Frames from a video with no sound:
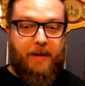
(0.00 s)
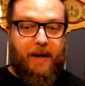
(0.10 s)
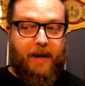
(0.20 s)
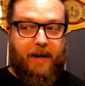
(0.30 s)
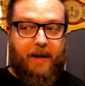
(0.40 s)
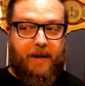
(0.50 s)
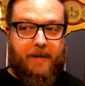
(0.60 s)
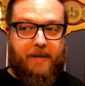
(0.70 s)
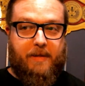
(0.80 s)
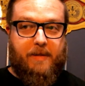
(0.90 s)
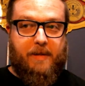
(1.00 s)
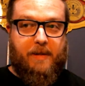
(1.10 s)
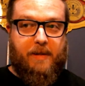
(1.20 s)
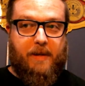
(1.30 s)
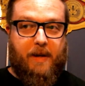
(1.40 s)
and
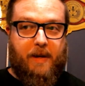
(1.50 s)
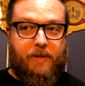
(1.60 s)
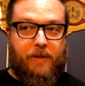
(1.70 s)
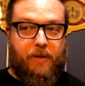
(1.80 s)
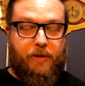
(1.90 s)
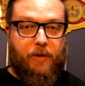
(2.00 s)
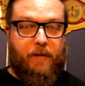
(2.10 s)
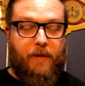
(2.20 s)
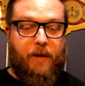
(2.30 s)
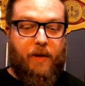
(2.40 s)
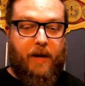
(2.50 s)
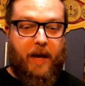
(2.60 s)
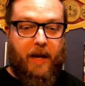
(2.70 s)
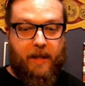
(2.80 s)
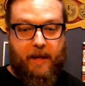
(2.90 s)
I started shooting a video, and I
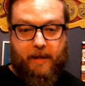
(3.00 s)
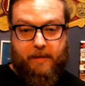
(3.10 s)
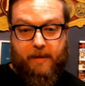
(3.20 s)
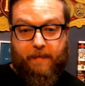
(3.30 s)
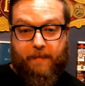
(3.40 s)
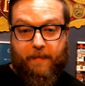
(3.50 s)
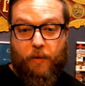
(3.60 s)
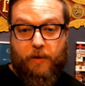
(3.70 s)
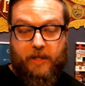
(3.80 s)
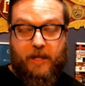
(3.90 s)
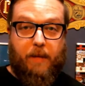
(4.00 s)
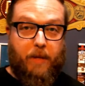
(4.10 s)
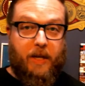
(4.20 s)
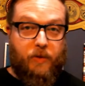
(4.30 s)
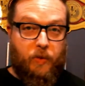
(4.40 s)
had, like it said, fourteen
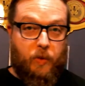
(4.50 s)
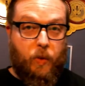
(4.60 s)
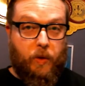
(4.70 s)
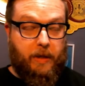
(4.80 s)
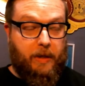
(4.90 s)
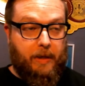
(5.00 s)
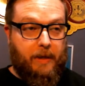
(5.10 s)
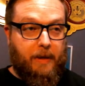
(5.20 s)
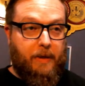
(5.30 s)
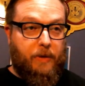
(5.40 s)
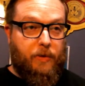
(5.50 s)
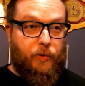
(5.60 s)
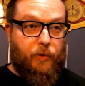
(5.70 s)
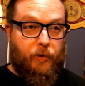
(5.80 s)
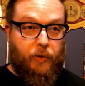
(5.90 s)
minutes recorded.
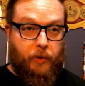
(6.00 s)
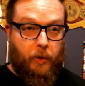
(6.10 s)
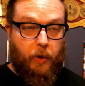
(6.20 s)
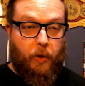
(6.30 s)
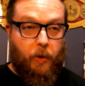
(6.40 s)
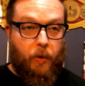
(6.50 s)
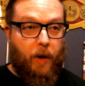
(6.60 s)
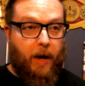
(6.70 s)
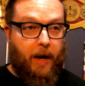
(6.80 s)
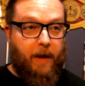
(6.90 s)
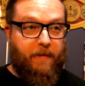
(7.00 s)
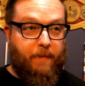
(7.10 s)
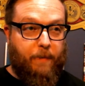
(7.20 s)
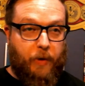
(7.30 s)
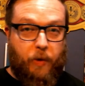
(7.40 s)
So I'm
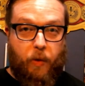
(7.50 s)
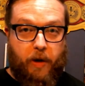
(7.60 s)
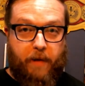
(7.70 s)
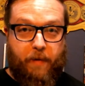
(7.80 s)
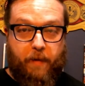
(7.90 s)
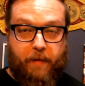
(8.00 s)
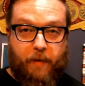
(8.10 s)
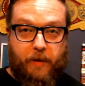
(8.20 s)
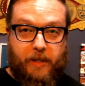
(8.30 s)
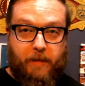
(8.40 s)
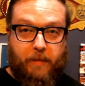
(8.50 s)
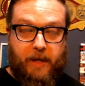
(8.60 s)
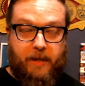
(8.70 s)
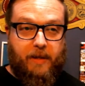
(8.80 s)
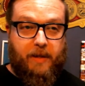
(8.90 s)
recording for over fourteen
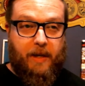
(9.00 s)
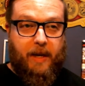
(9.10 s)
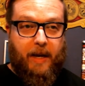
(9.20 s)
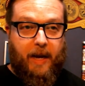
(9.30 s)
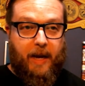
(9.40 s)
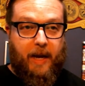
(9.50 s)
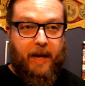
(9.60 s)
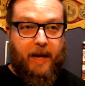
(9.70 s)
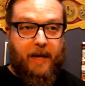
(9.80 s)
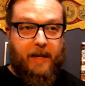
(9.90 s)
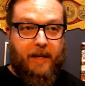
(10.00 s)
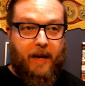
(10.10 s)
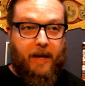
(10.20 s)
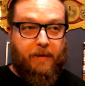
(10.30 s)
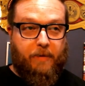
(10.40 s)
minutes, and
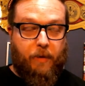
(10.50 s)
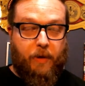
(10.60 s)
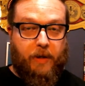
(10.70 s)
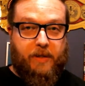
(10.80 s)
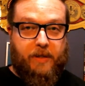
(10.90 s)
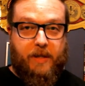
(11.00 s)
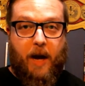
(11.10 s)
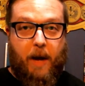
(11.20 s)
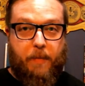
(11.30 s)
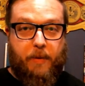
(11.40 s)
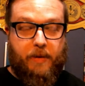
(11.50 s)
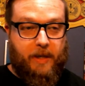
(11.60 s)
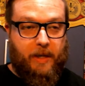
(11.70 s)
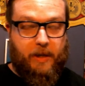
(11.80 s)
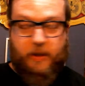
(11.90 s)
I'm going to stop to
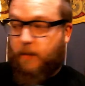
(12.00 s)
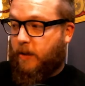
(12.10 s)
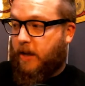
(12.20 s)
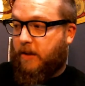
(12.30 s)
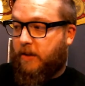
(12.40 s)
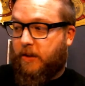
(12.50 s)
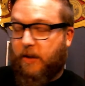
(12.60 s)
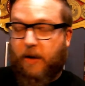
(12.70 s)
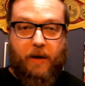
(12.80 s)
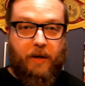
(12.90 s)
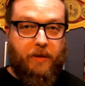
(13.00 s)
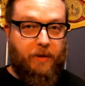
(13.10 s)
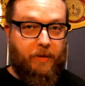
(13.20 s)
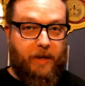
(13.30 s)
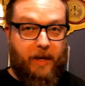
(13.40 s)
kind of smoke down the cigar and
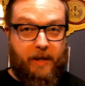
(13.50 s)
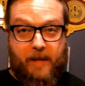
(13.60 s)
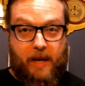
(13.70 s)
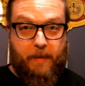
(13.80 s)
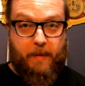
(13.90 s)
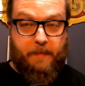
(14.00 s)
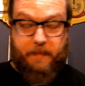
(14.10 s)
do the next segment.